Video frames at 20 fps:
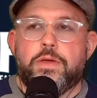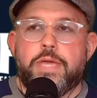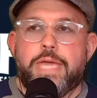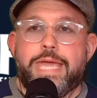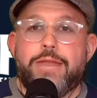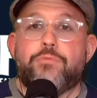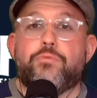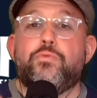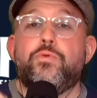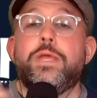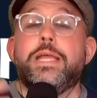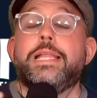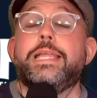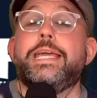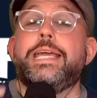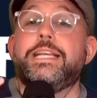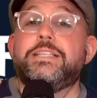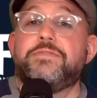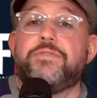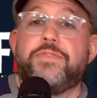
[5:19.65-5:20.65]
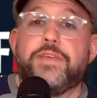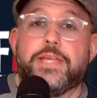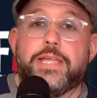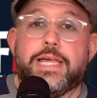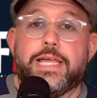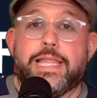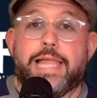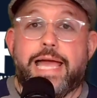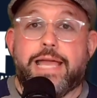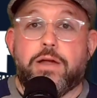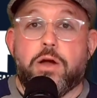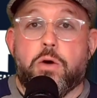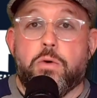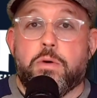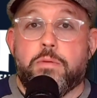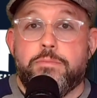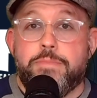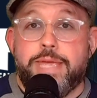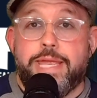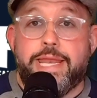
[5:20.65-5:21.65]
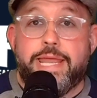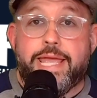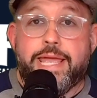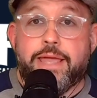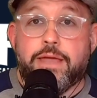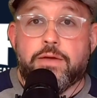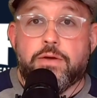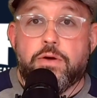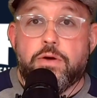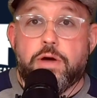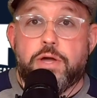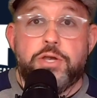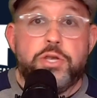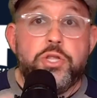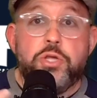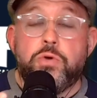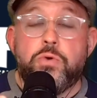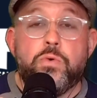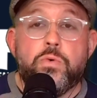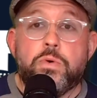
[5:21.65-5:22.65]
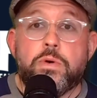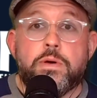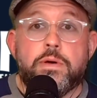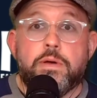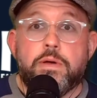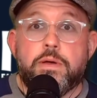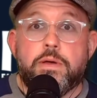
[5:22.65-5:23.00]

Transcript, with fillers: it really is feeling like oh we're meeting a new